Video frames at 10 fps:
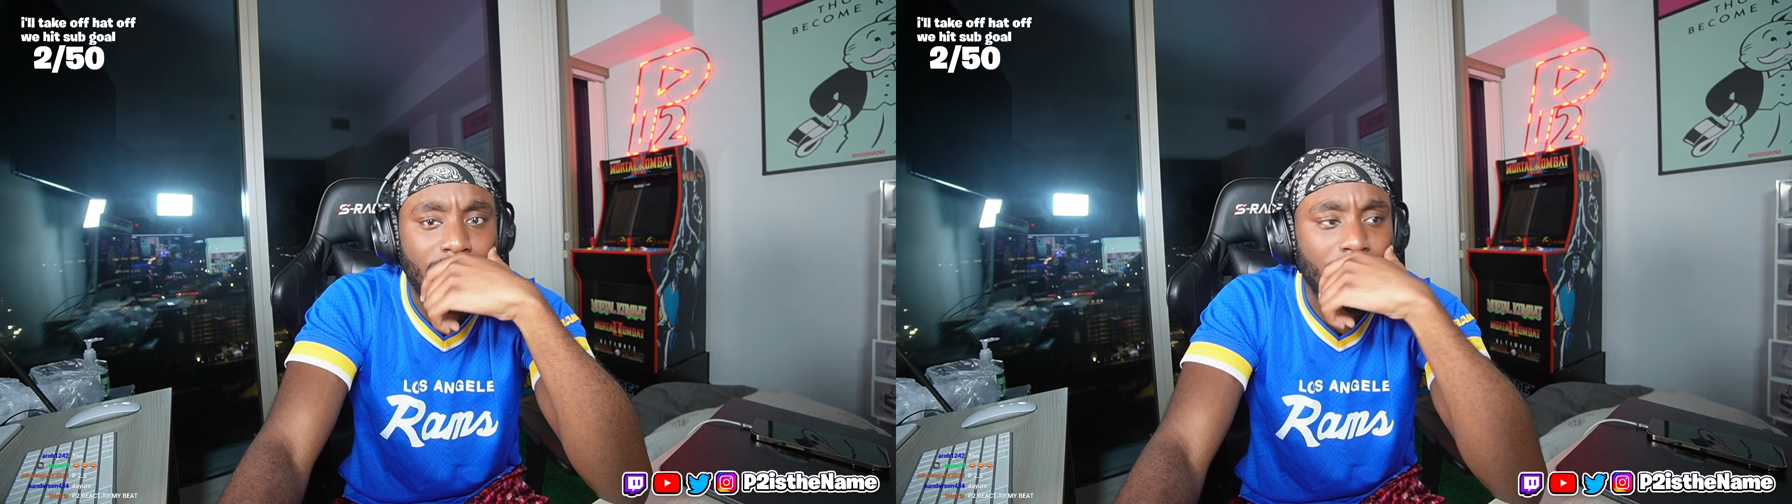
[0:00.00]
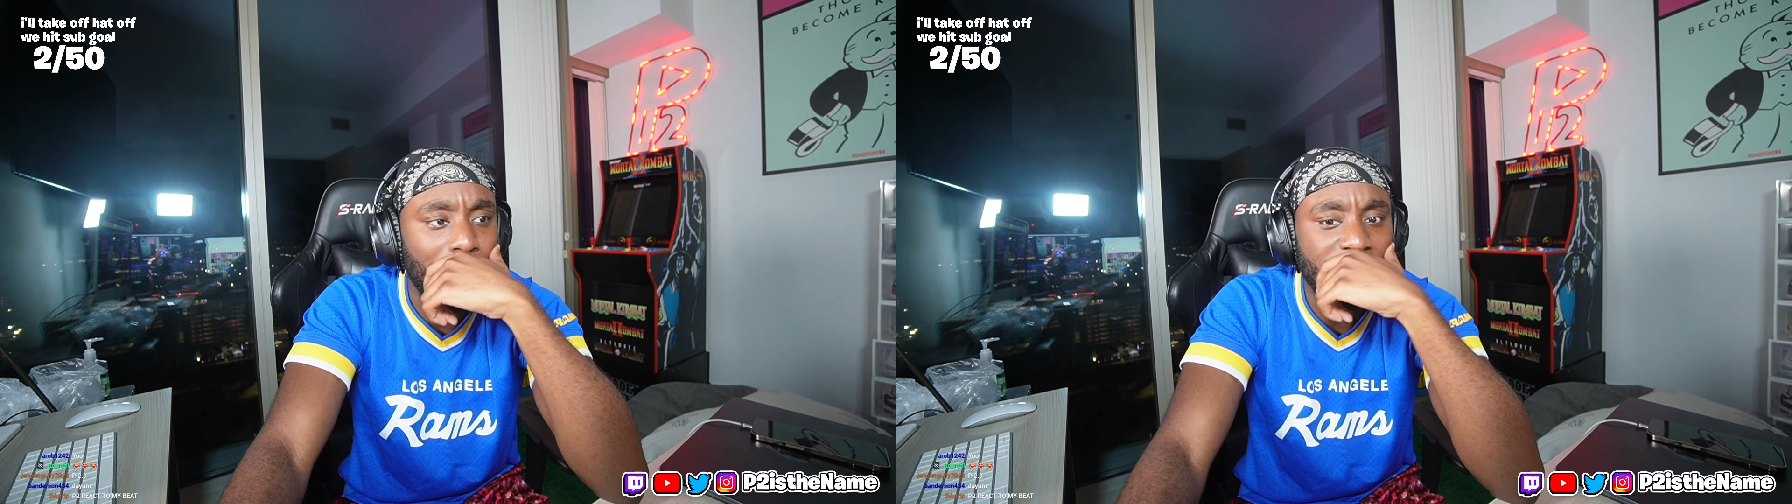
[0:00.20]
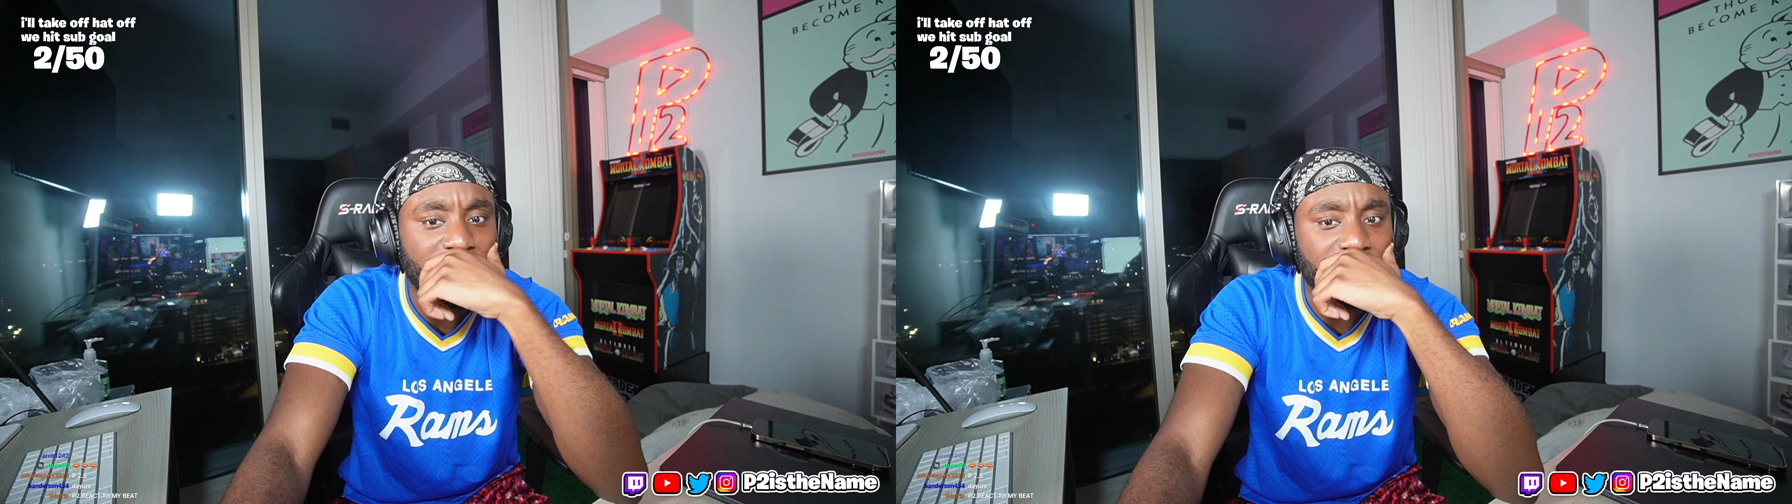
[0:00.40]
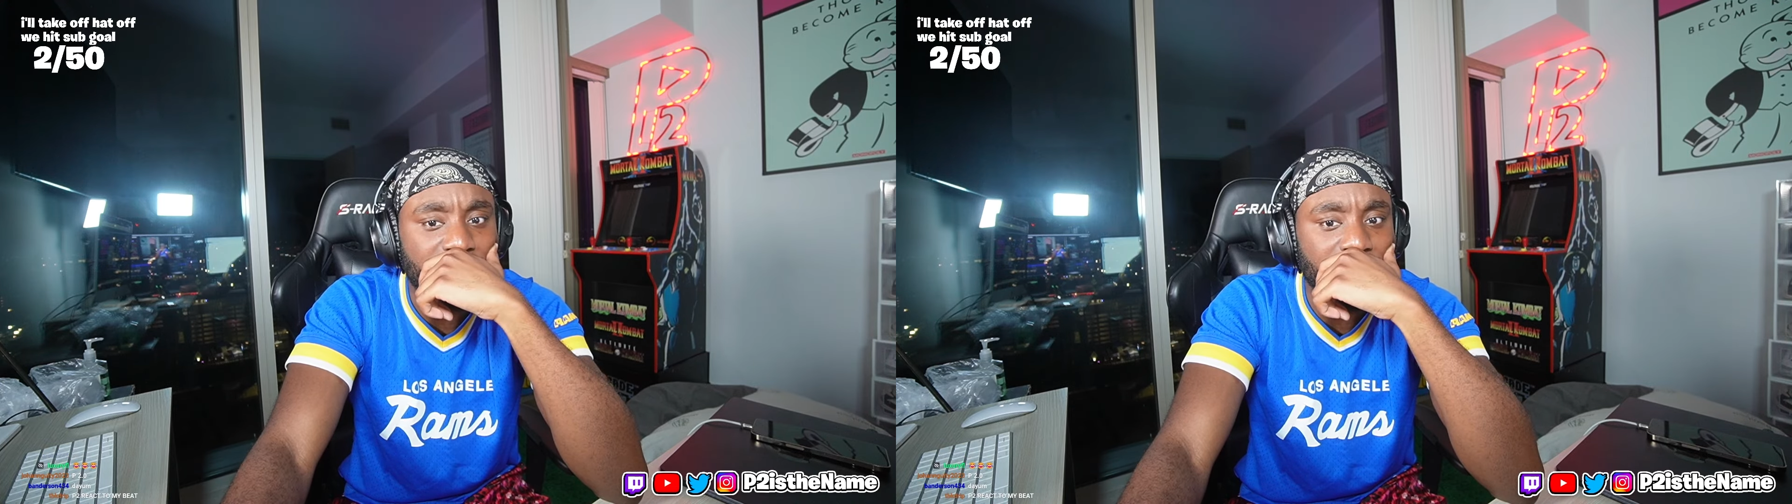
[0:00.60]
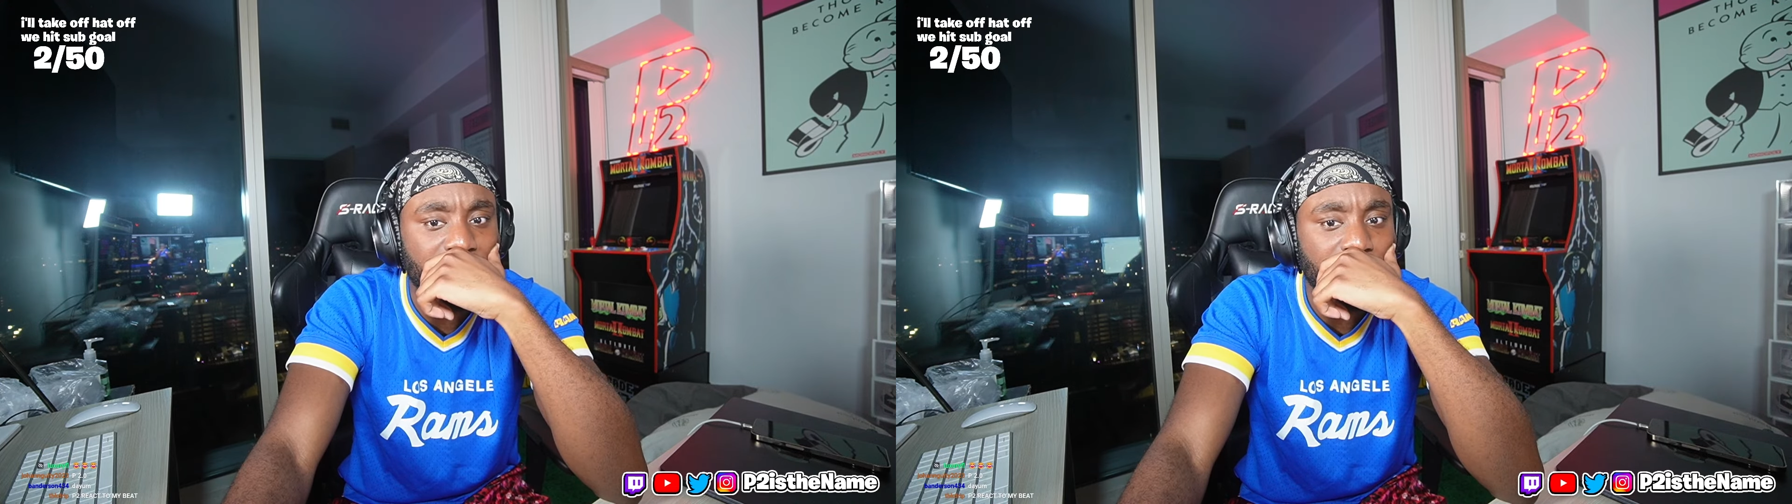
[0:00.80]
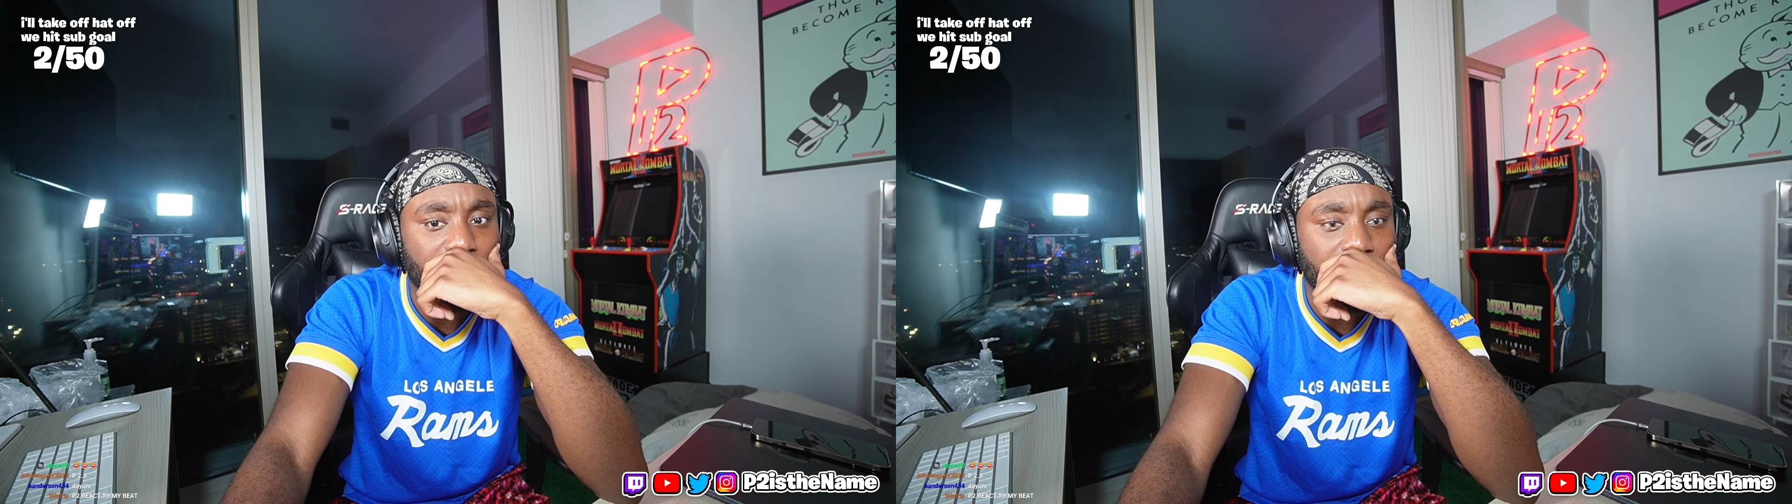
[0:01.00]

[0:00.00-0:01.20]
my body look good right